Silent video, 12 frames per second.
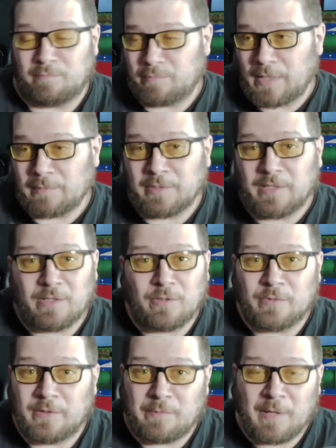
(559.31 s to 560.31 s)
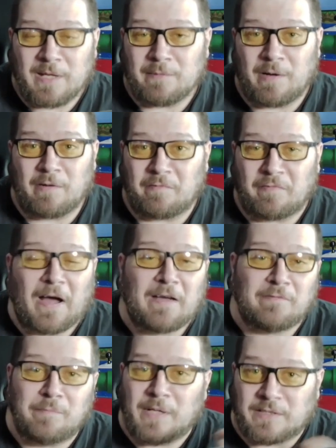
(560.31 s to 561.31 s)
probably going to only pay about
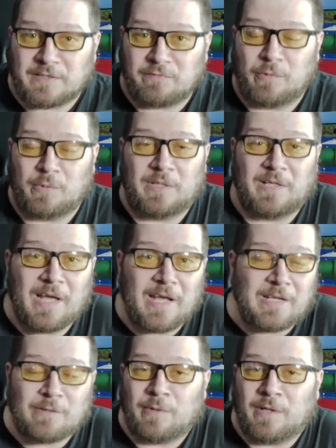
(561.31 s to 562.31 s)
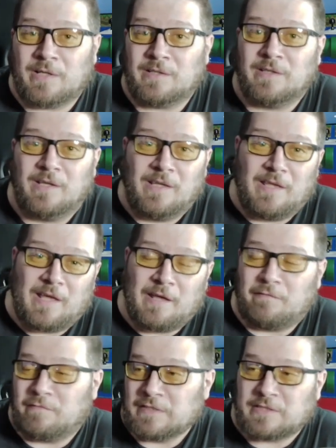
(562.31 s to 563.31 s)
$5 for it anyway
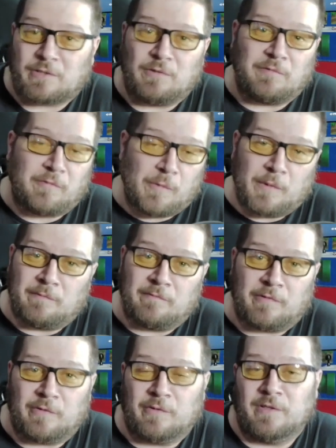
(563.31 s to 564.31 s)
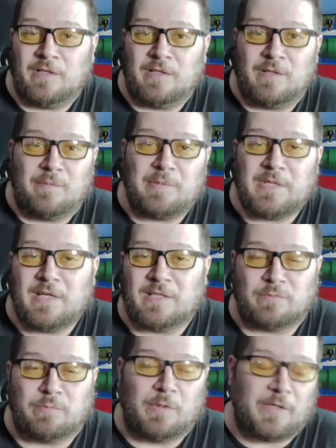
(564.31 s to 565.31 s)
in physical form for the
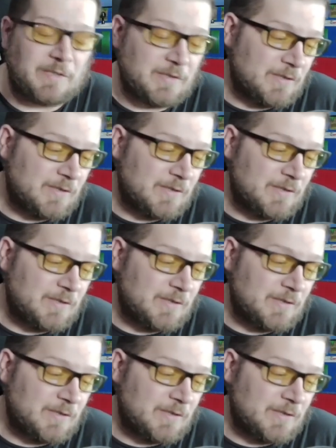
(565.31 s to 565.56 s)
PS1.